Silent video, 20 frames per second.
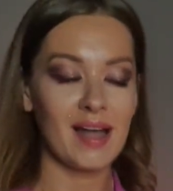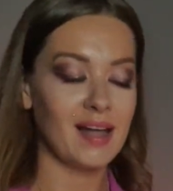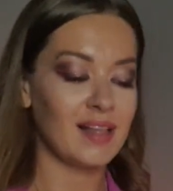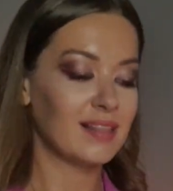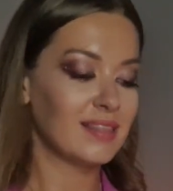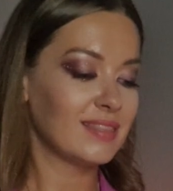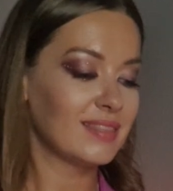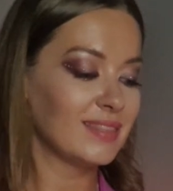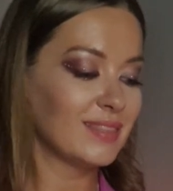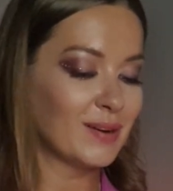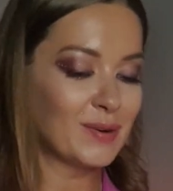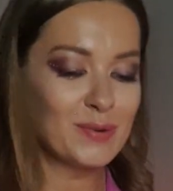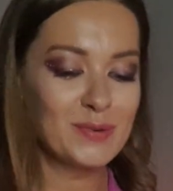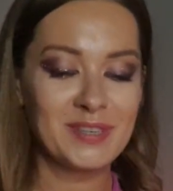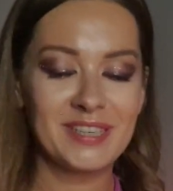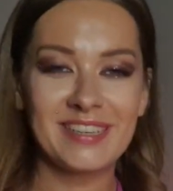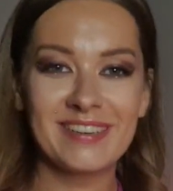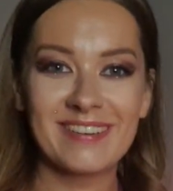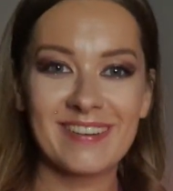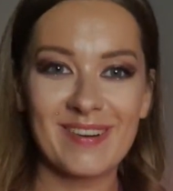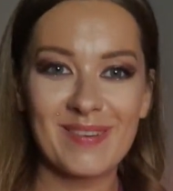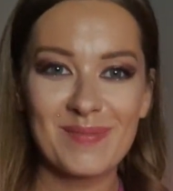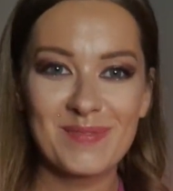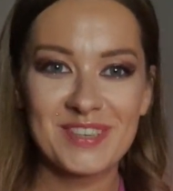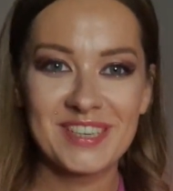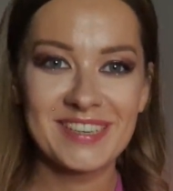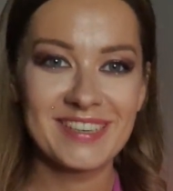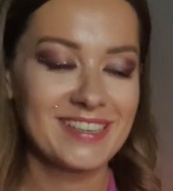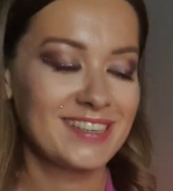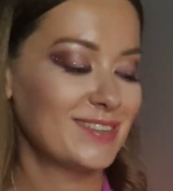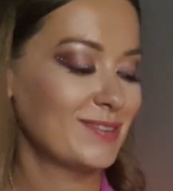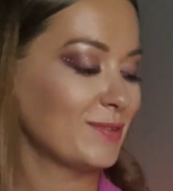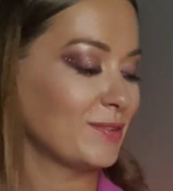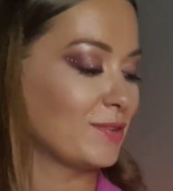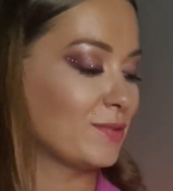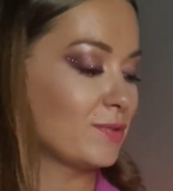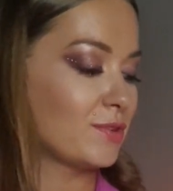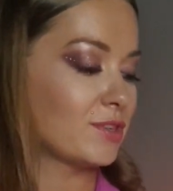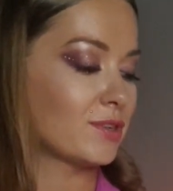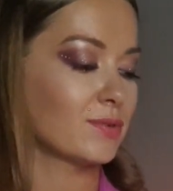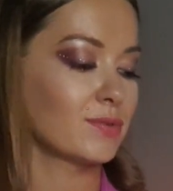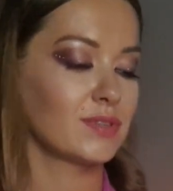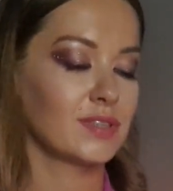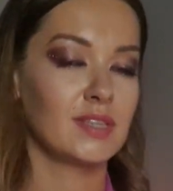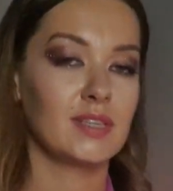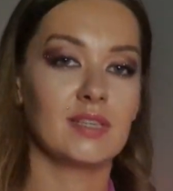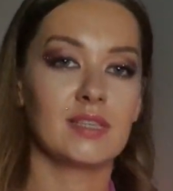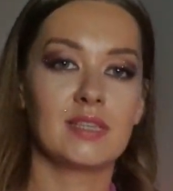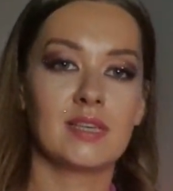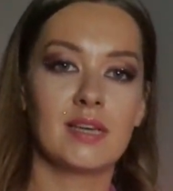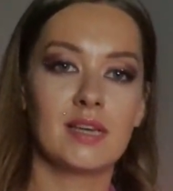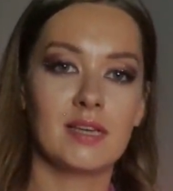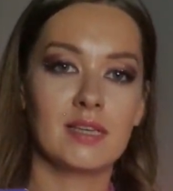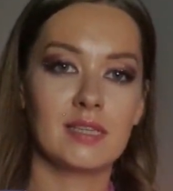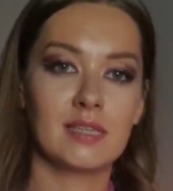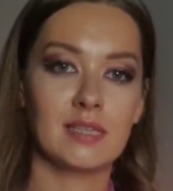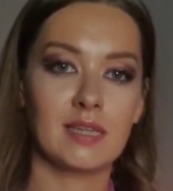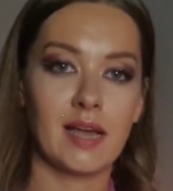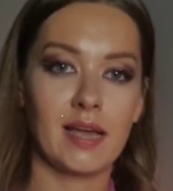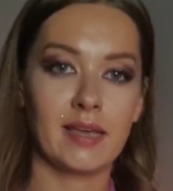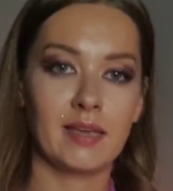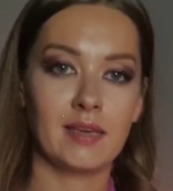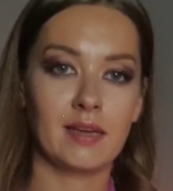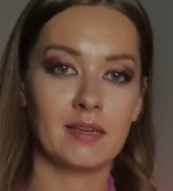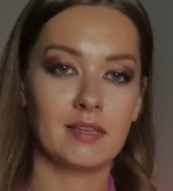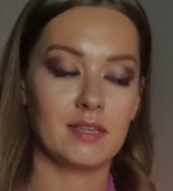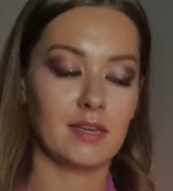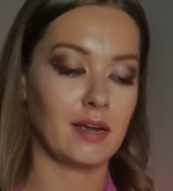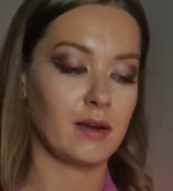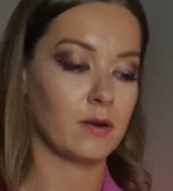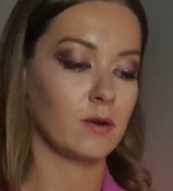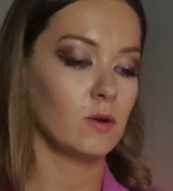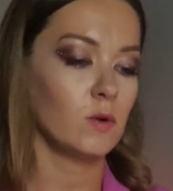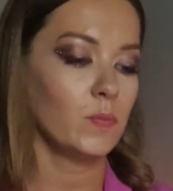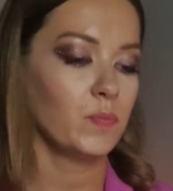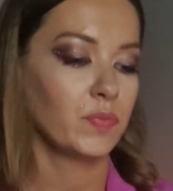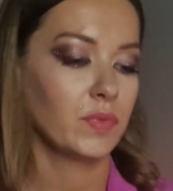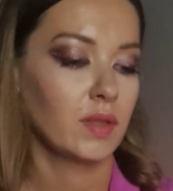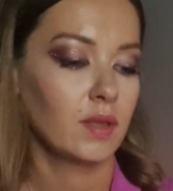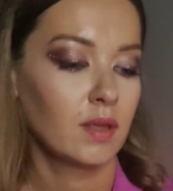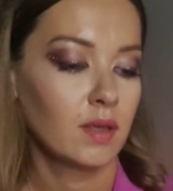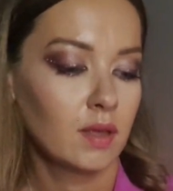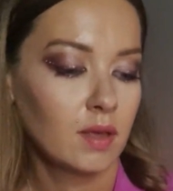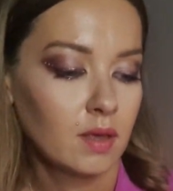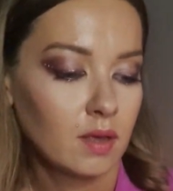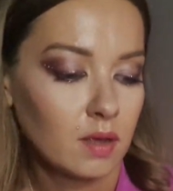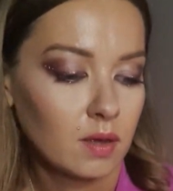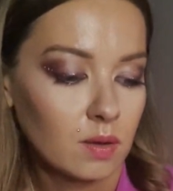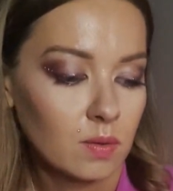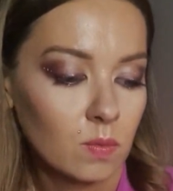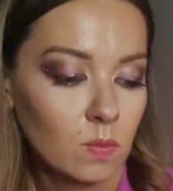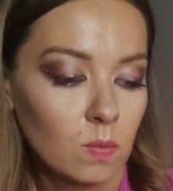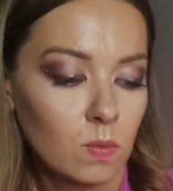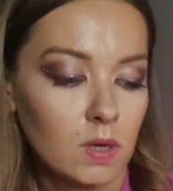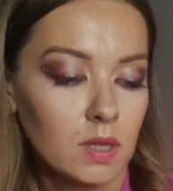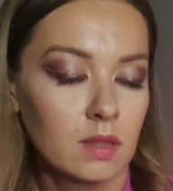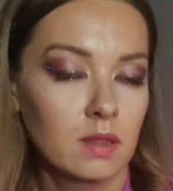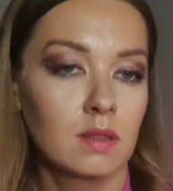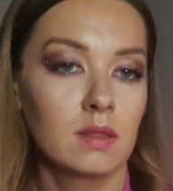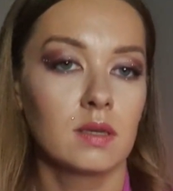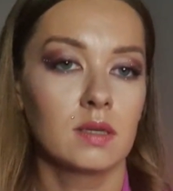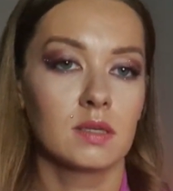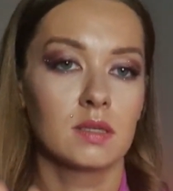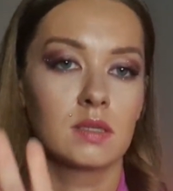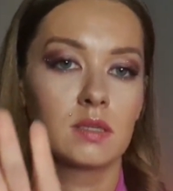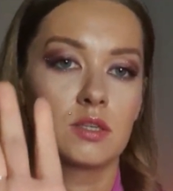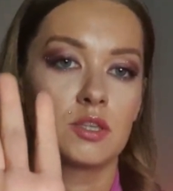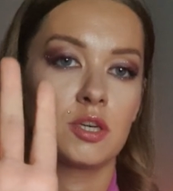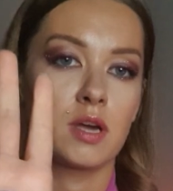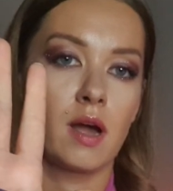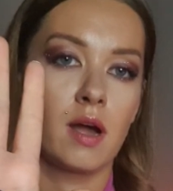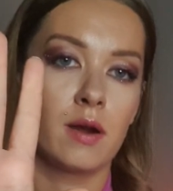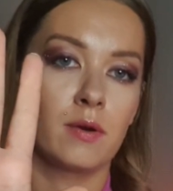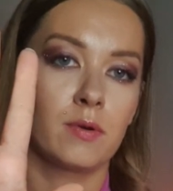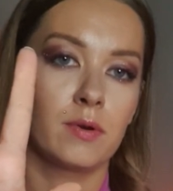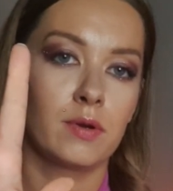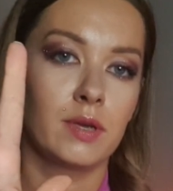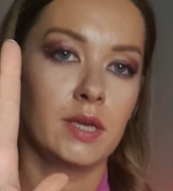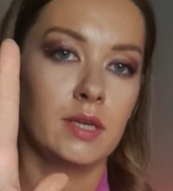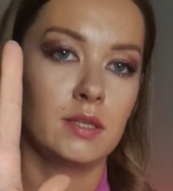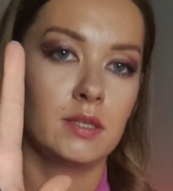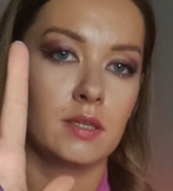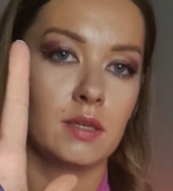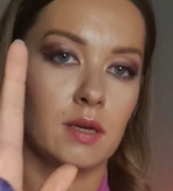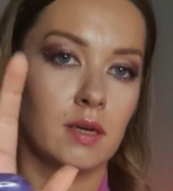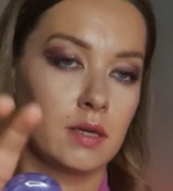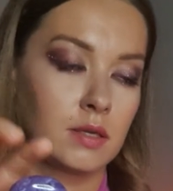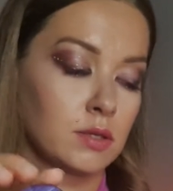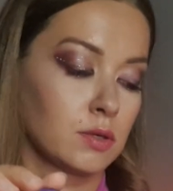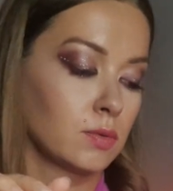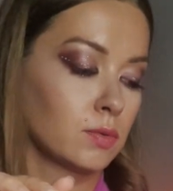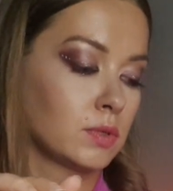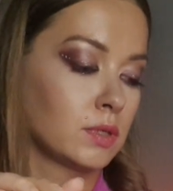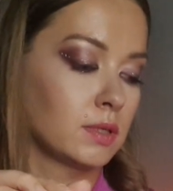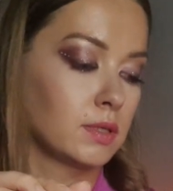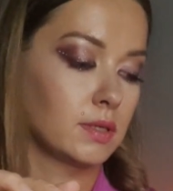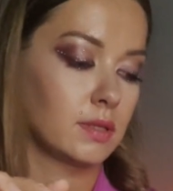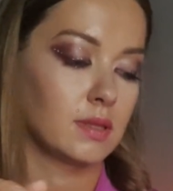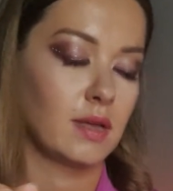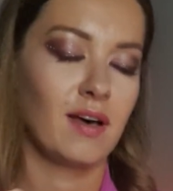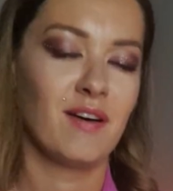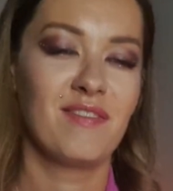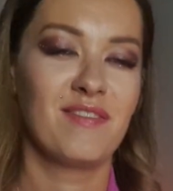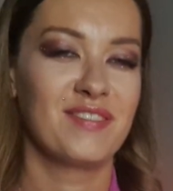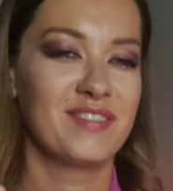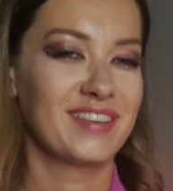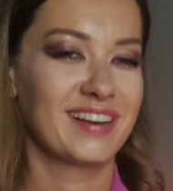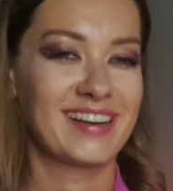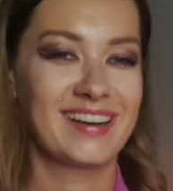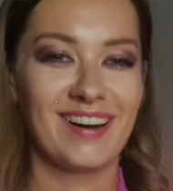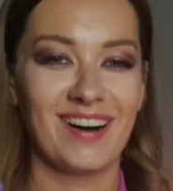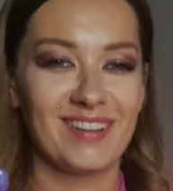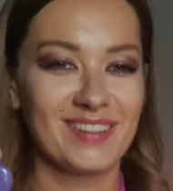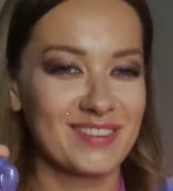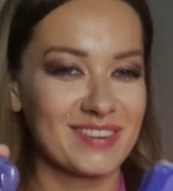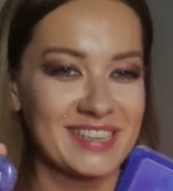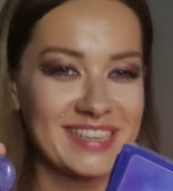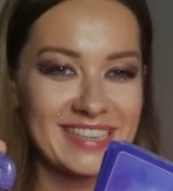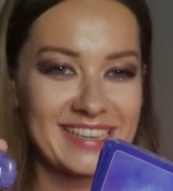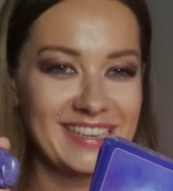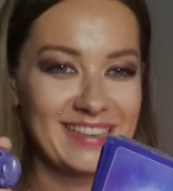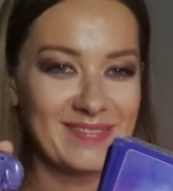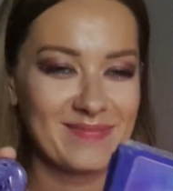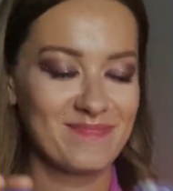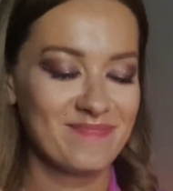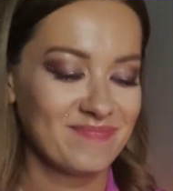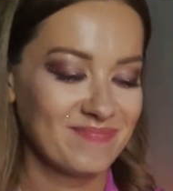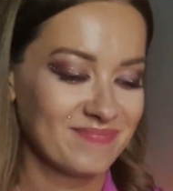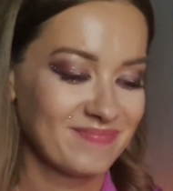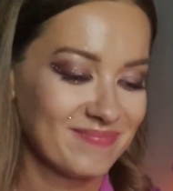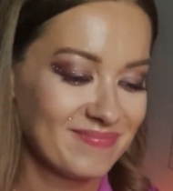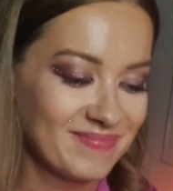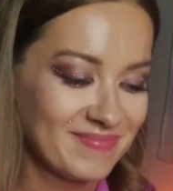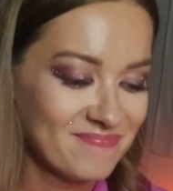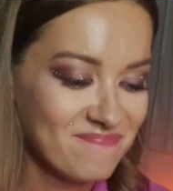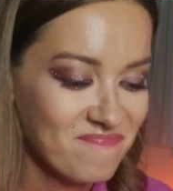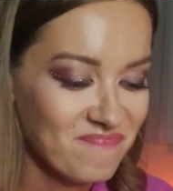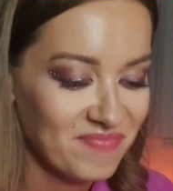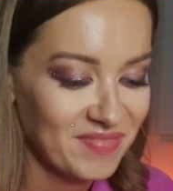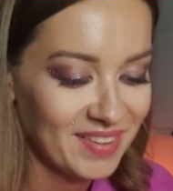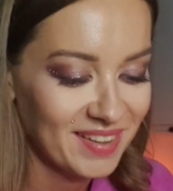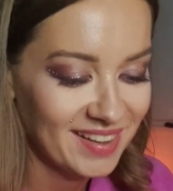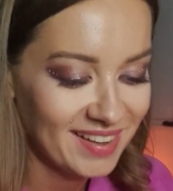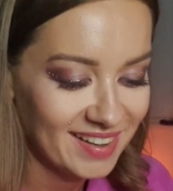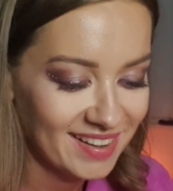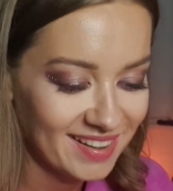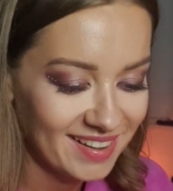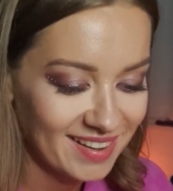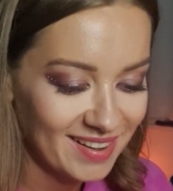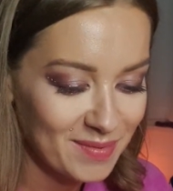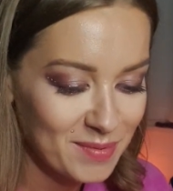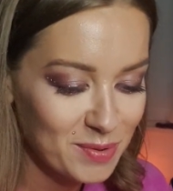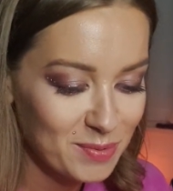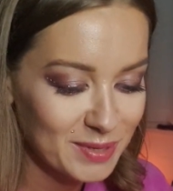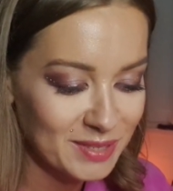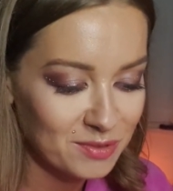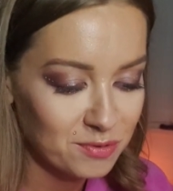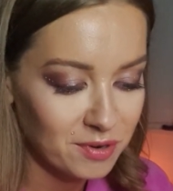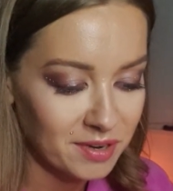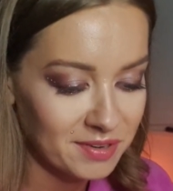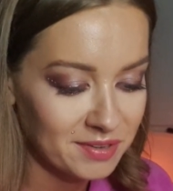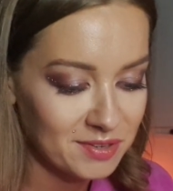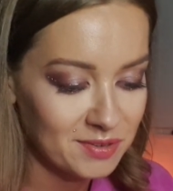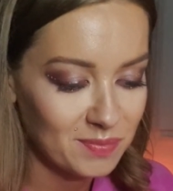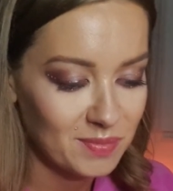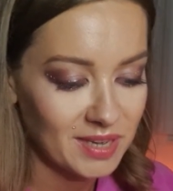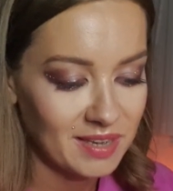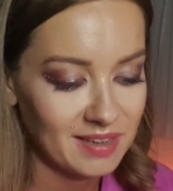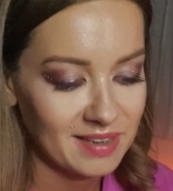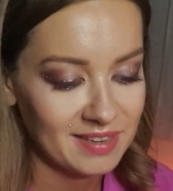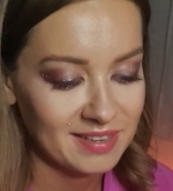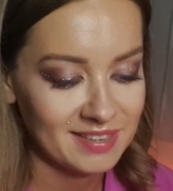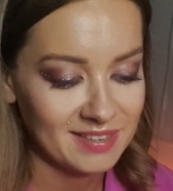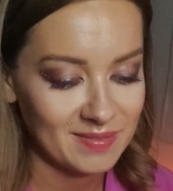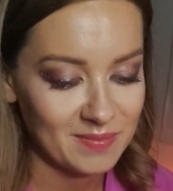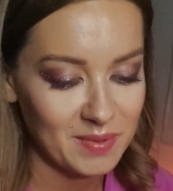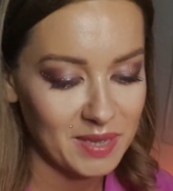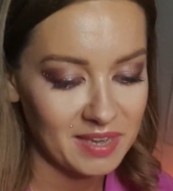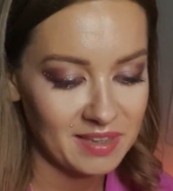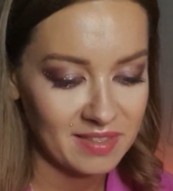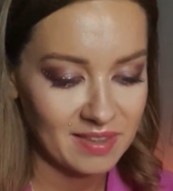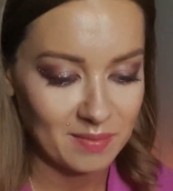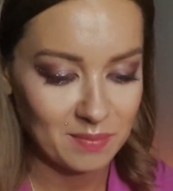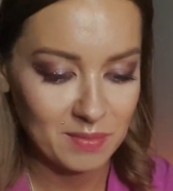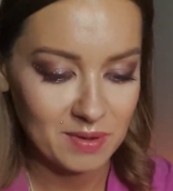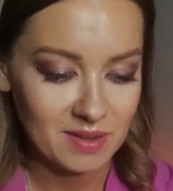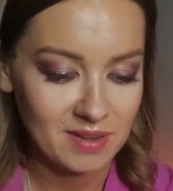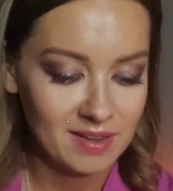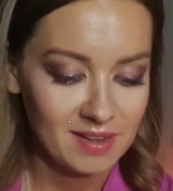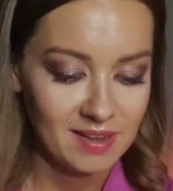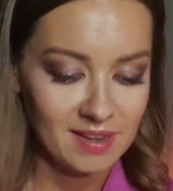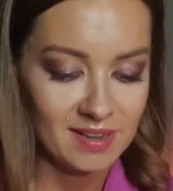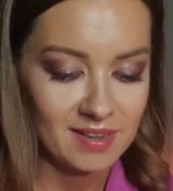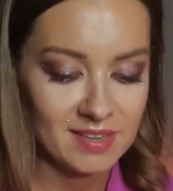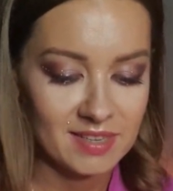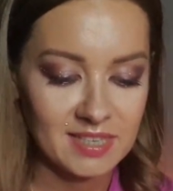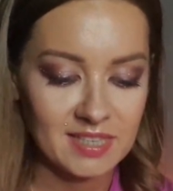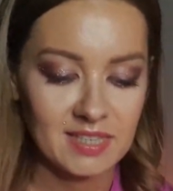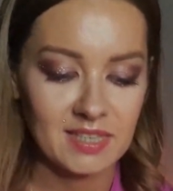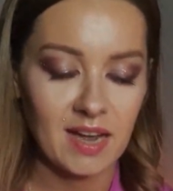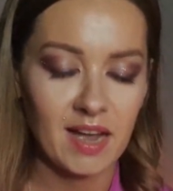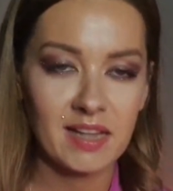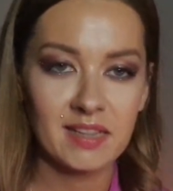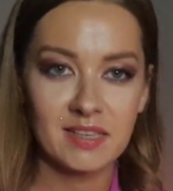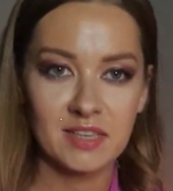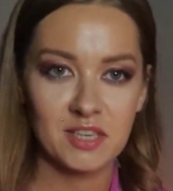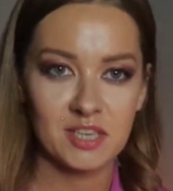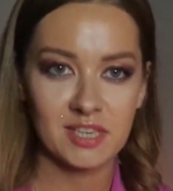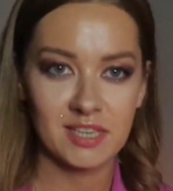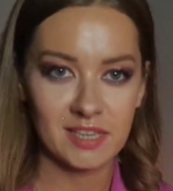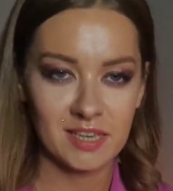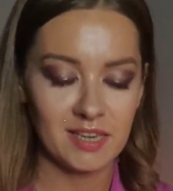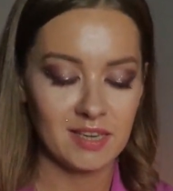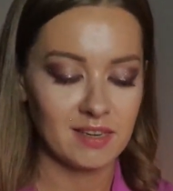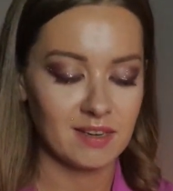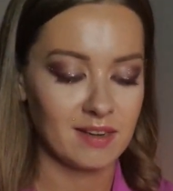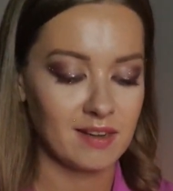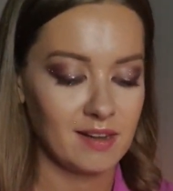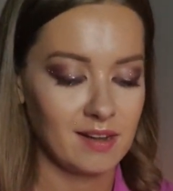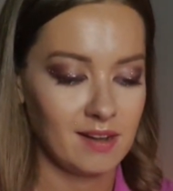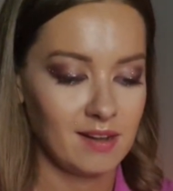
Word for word: Hello, dear option 2. You chose this Psychic Tarot with this Charoite. I totally love the color scheme. I'm always trying to make them stylishly